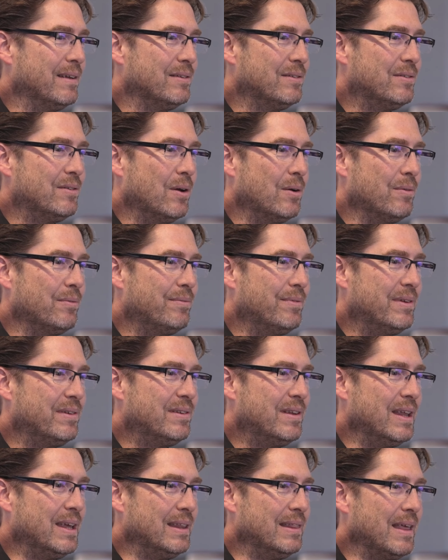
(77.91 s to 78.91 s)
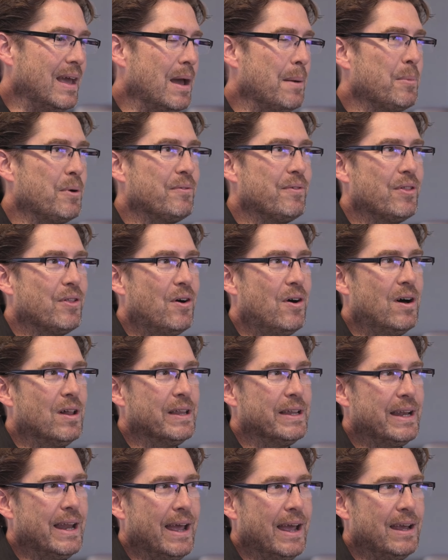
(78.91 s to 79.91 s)
and so visiting them over the
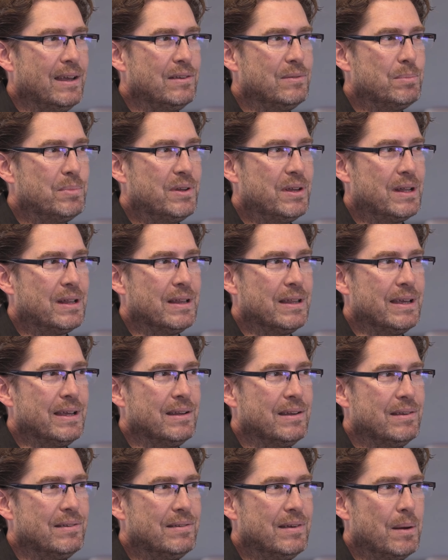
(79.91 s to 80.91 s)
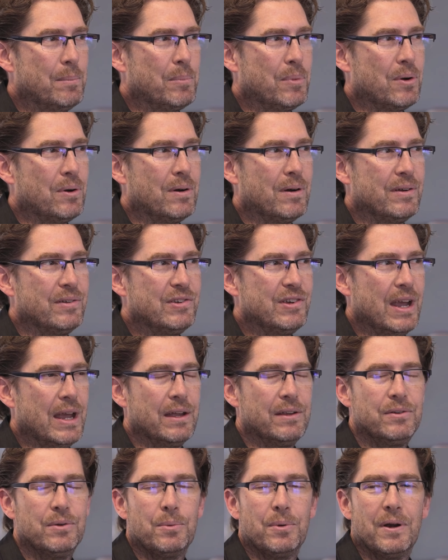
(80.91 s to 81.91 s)
holidays, particularly in December or
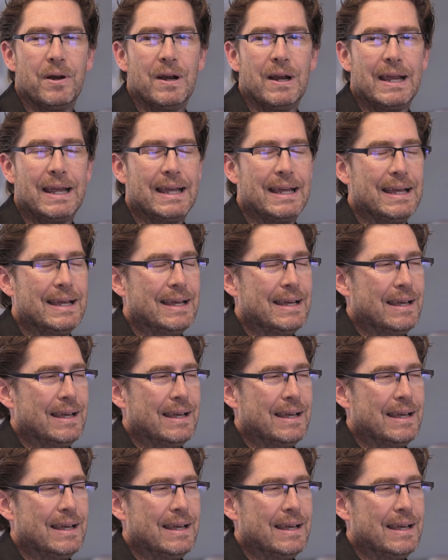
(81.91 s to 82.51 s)
January,